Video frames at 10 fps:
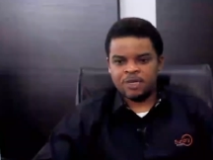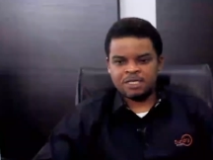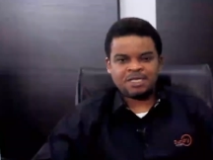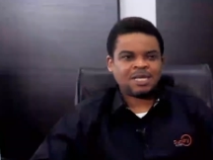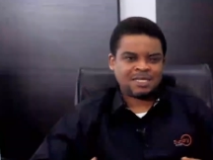
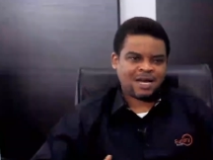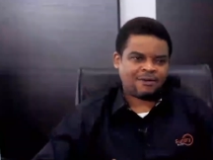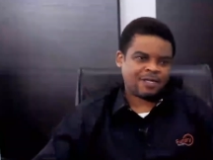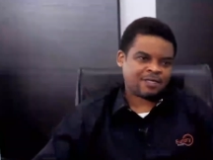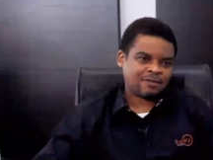and these are
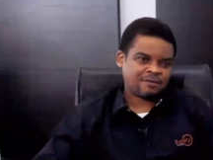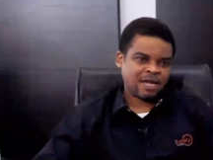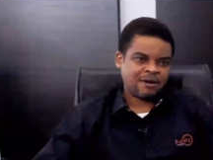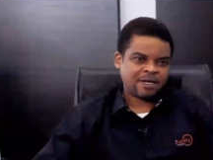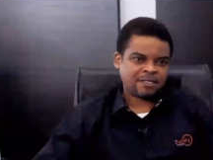direct,
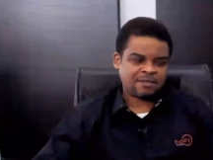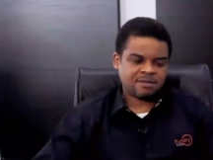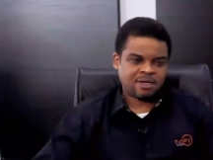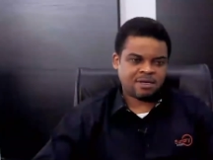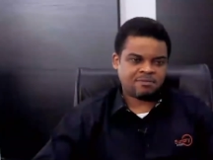
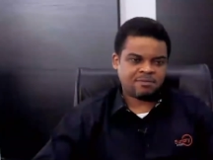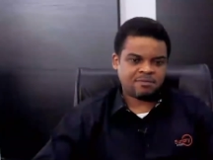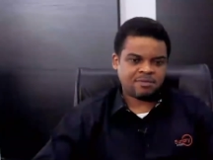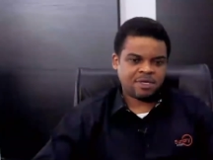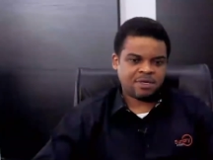direct um,
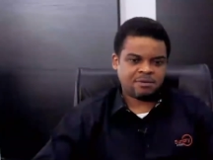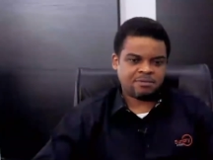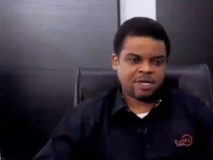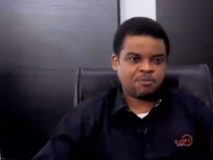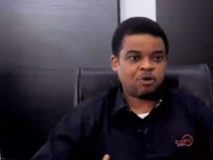
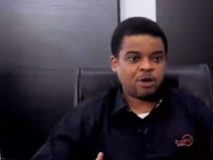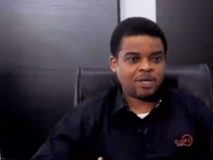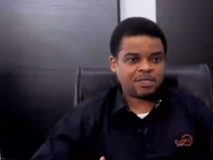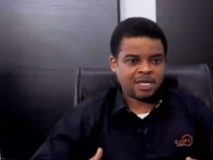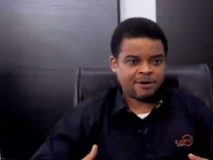um,
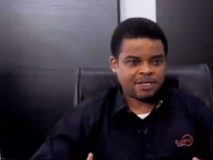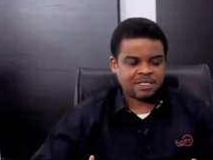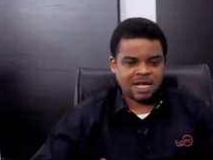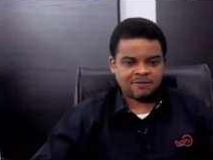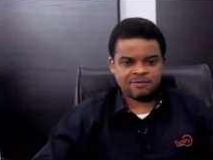employment, direct
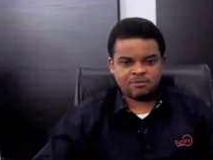staff.